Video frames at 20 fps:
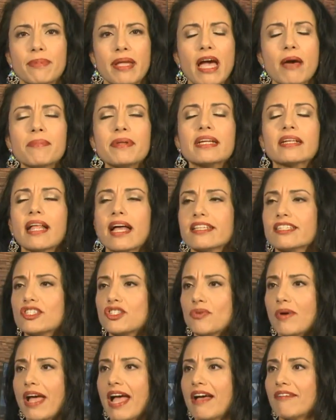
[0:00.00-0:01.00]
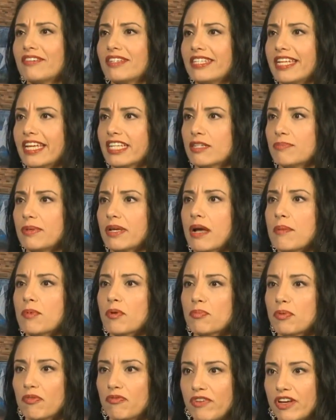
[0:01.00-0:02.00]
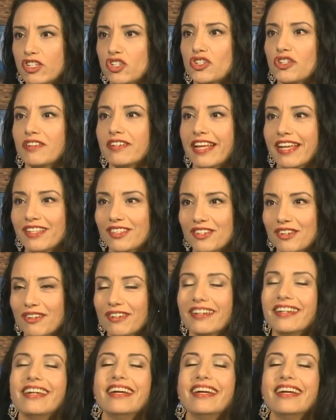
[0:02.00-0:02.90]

How many classes do I have to take to become a professional dancer?